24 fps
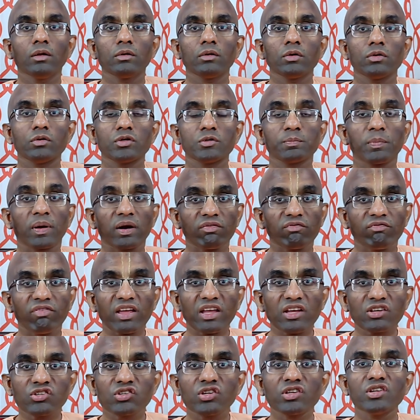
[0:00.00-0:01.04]
So
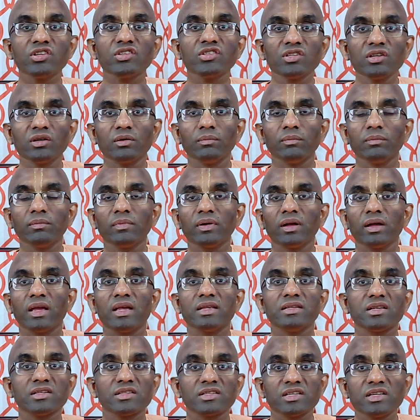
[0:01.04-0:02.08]
perfectionism
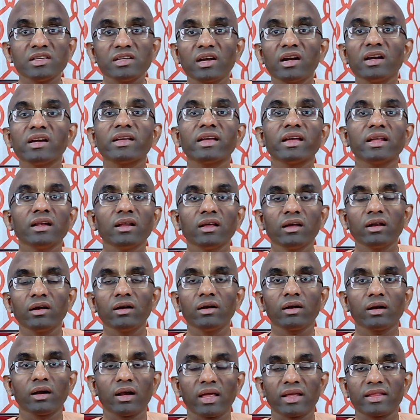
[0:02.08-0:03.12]
is a serial killer
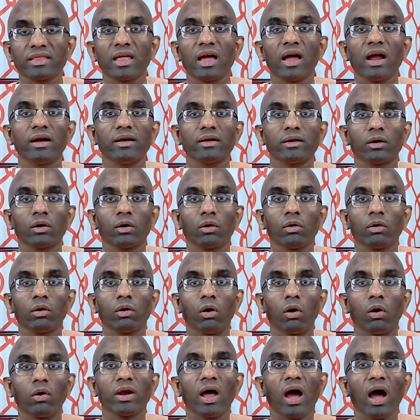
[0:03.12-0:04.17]
like that,
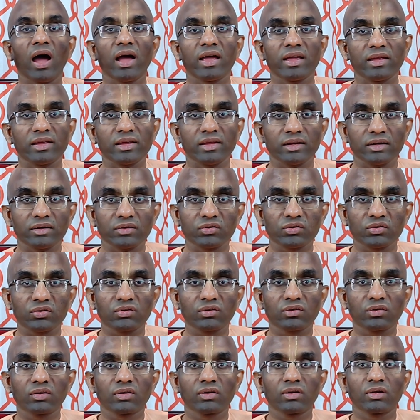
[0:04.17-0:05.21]
on high heels.